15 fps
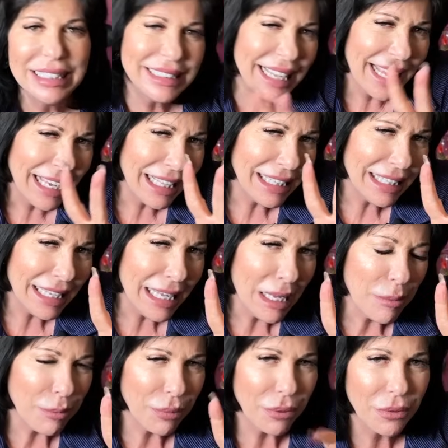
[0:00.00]
Take a
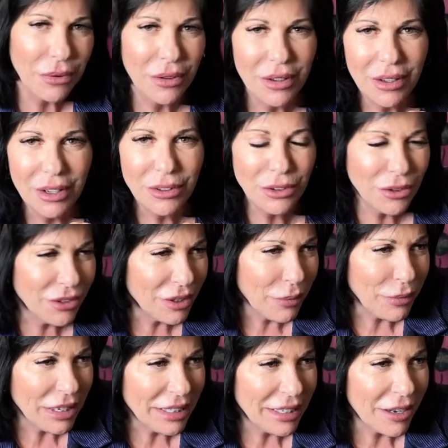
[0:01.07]
leap. Do
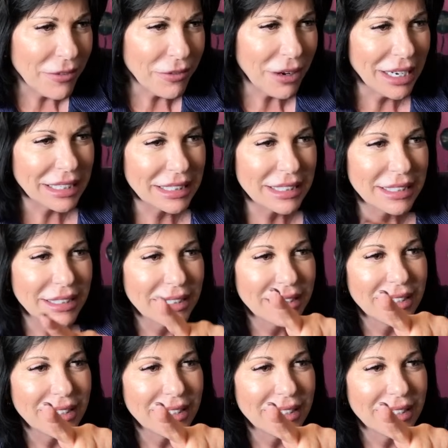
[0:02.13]
something different.